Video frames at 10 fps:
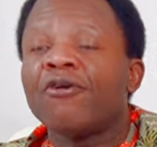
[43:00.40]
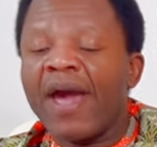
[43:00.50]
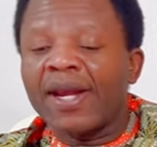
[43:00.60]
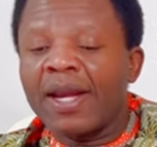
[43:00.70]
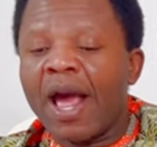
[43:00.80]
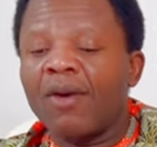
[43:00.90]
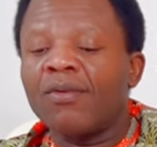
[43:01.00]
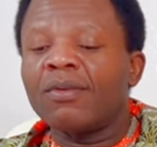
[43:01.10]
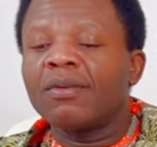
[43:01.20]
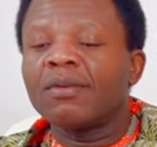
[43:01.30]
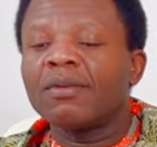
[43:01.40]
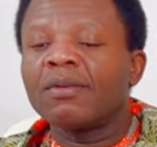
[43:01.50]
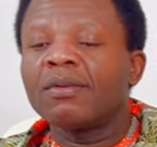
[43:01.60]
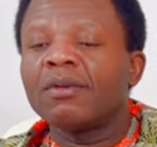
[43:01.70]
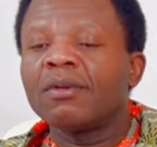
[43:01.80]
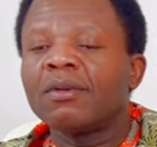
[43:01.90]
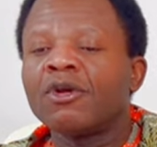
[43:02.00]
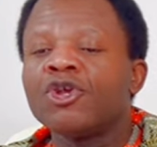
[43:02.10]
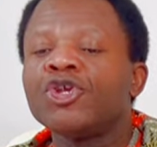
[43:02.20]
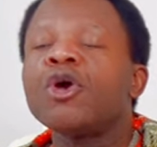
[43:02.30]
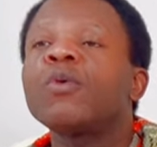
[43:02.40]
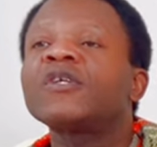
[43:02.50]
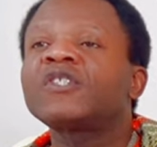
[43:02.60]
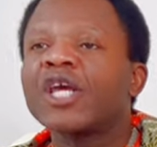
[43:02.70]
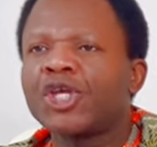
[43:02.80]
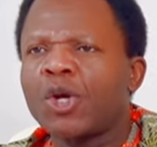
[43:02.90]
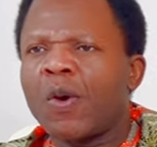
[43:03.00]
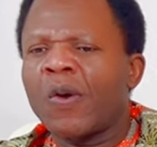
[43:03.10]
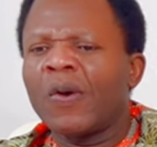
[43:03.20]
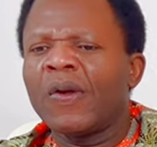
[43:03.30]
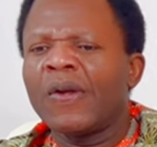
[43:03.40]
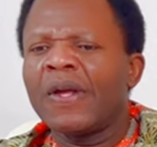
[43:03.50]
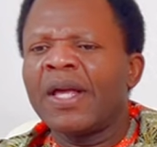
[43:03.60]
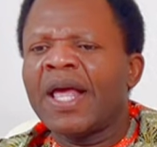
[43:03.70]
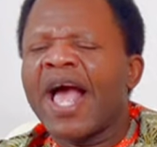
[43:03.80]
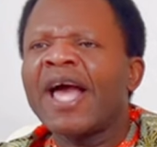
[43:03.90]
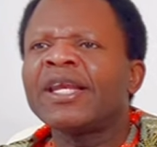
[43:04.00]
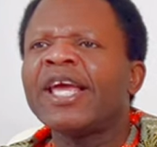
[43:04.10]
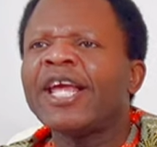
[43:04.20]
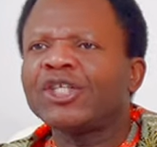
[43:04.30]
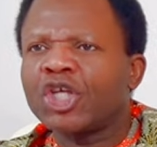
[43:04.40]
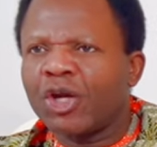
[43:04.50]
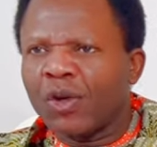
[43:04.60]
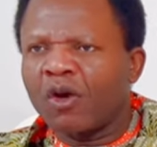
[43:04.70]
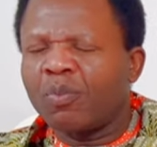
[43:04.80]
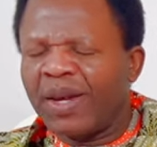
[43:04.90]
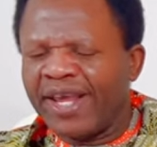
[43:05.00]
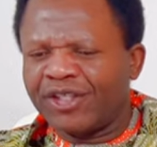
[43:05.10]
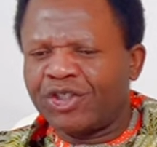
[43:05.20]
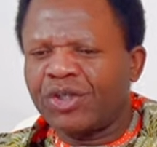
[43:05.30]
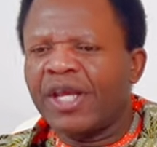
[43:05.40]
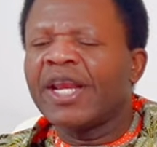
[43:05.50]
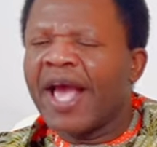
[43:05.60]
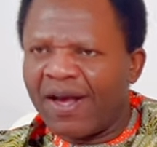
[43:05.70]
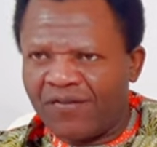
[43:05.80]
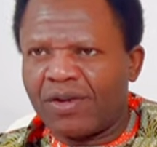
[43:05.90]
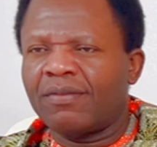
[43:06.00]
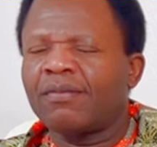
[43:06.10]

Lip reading: right now, you will secure an eternal place in heaven.